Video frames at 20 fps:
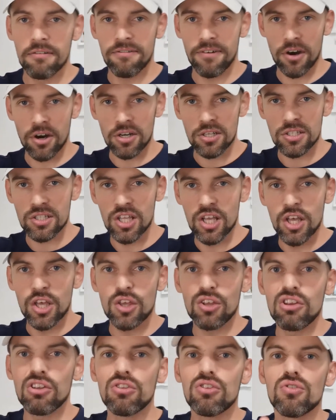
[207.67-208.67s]
First,
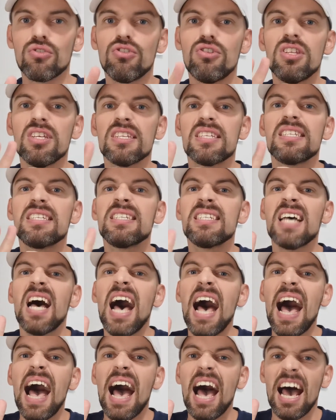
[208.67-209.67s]
you need to
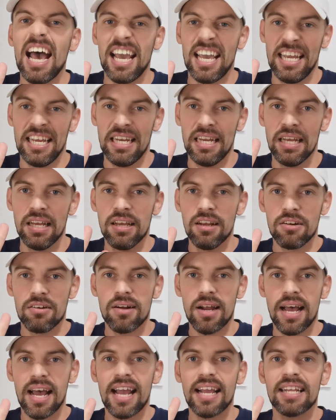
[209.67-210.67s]
decide,
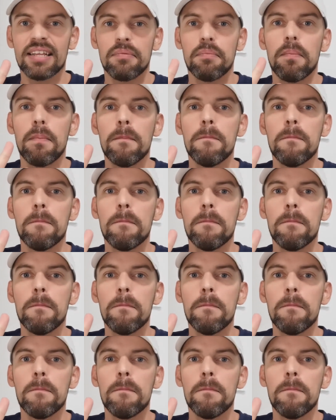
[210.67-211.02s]
right?